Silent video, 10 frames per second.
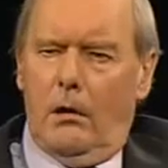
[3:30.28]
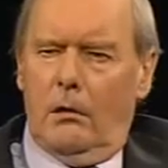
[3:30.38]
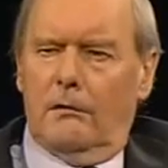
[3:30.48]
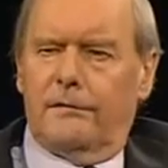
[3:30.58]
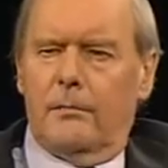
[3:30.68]

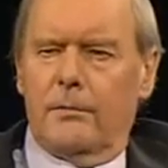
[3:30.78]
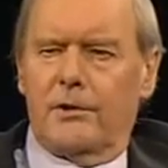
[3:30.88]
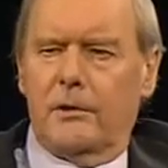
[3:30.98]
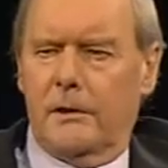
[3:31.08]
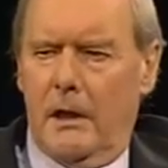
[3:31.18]
oil from
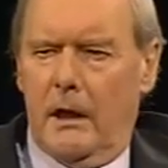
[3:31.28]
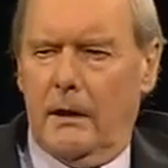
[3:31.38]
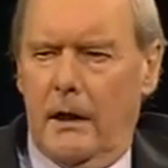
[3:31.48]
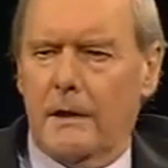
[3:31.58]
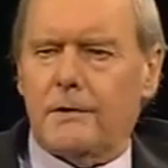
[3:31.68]

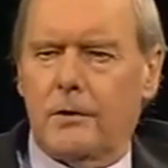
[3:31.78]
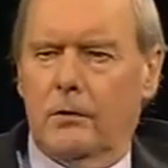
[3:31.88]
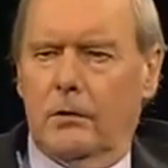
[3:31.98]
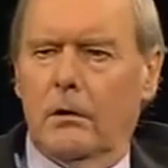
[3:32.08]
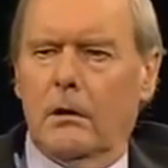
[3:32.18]
Sudan, that's
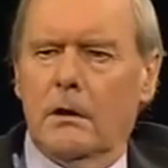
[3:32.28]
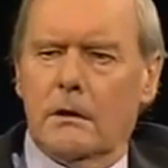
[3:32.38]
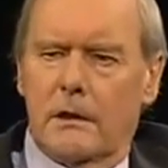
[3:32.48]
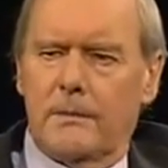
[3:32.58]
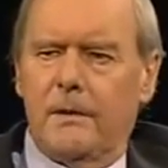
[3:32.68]
all.
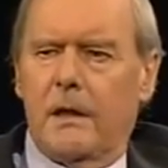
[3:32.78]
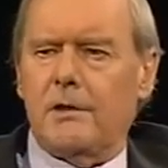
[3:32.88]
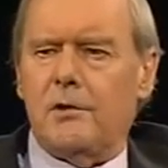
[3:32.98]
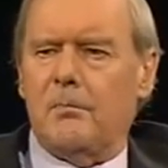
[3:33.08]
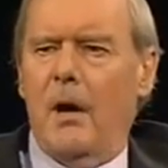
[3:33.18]
Just
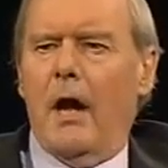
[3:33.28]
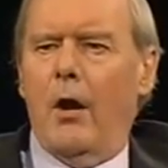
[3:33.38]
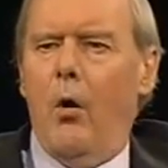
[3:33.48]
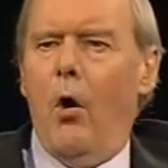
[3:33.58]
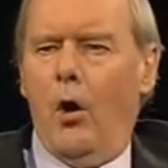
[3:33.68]
because you
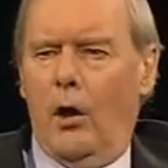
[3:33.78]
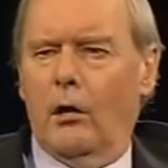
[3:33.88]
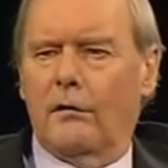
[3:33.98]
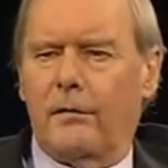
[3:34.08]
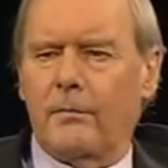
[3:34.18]
buy
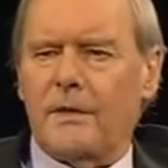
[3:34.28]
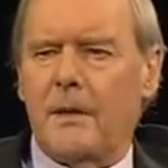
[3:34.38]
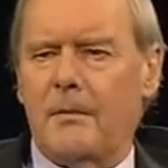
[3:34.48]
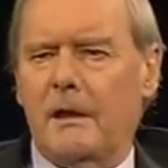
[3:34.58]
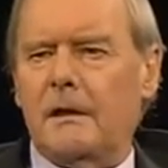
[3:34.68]
oil from
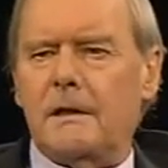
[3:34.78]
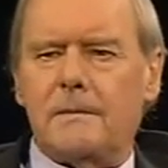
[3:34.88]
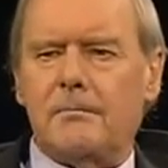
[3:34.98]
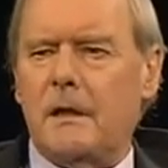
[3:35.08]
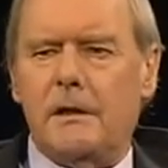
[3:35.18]
somebody
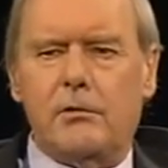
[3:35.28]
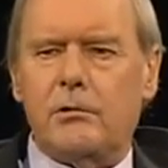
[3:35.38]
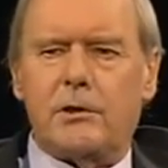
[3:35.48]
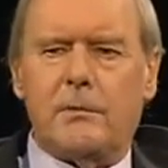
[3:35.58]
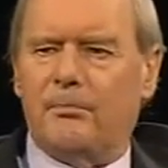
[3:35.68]
doesn't mean
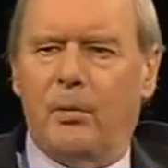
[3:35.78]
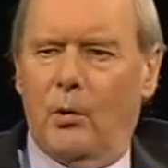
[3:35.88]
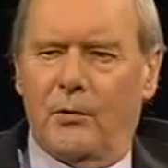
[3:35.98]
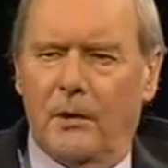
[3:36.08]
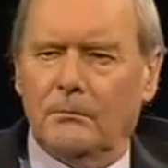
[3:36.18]
you
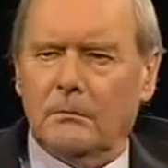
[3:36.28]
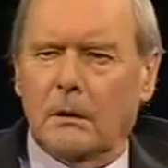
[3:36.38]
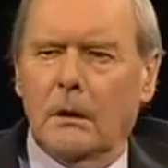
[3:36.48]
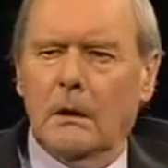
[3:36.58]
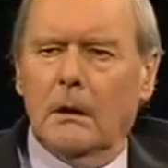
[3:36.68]
support
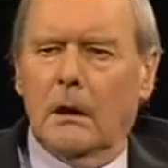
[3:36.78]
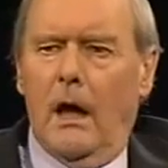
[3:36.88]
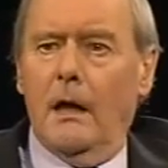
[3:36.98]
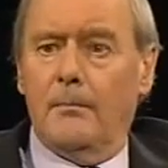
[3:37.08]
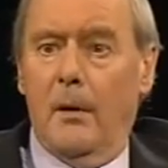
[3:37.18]
them.
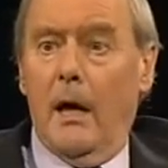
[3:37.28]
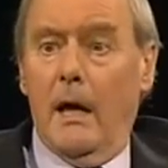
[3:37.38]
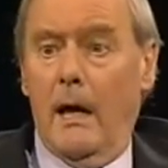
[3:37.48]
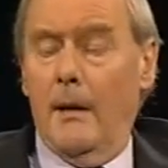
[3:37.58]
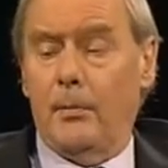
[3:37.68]
I
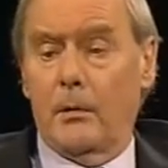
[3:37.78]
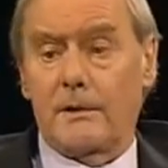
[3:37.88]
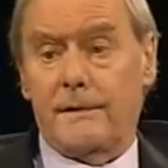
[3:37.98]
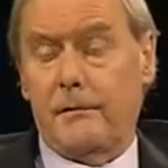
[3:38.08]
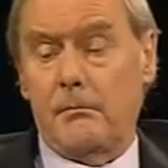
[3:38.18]
buy
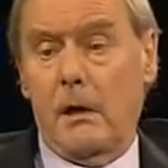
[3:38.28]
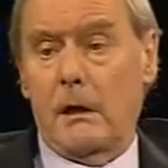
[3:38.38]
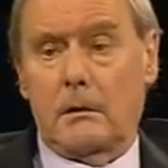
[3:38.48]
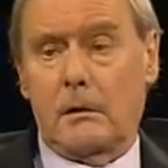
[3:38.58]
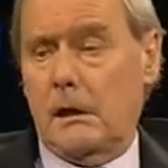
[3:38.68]
apples from
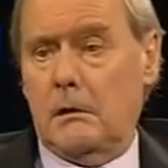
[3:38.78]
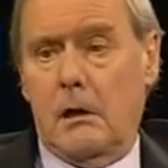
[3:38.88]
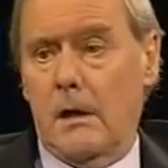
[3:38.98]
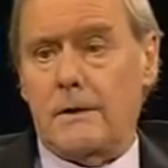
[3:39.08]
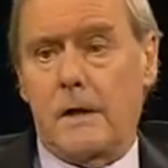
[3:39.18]
my
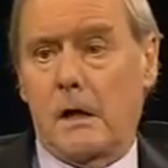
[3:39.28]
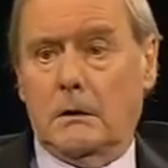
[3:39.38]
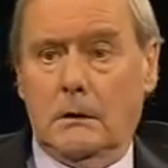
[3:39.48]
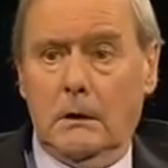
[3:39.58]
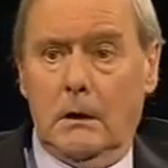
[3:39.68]

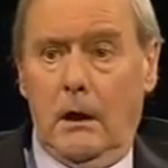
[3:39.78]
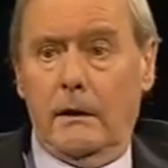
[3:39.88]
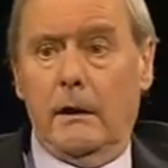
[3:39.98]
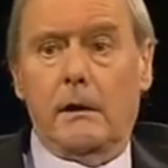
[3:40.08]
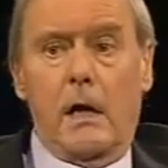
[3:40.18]
greengrocer.
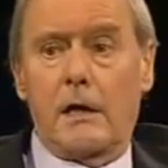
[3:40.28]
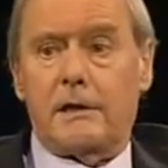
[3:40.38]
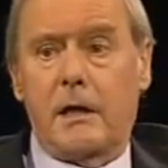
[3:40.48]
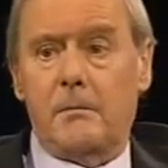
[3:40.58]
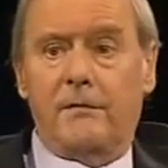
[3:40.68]
I don't
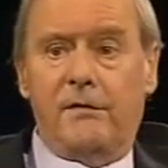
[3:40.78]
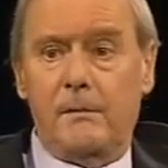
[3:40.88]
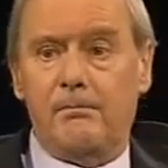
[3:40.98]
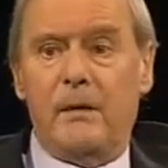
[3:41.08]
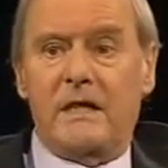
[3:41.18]
ask him if
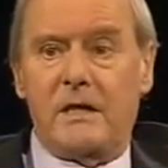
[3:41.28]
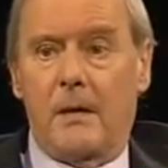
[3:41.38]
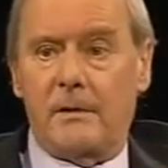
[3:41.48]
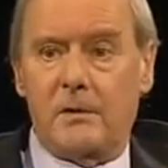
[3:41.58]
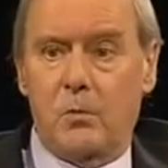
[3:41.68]
he
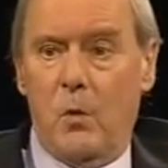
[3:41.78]
beats up